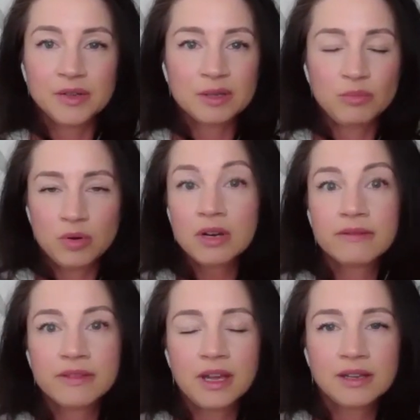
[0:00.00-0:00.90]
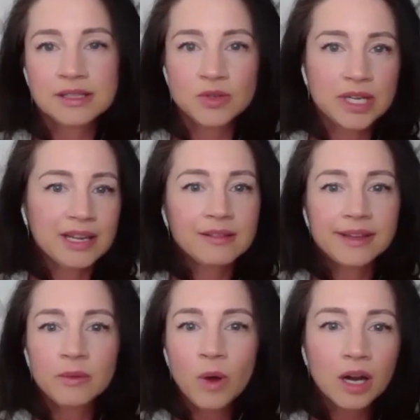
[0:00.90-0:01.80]
you know, supportive things, drinking
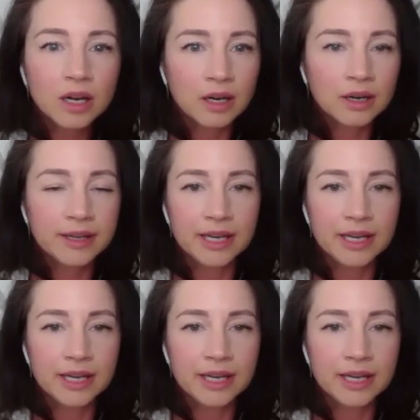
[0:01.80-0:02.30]
clean water,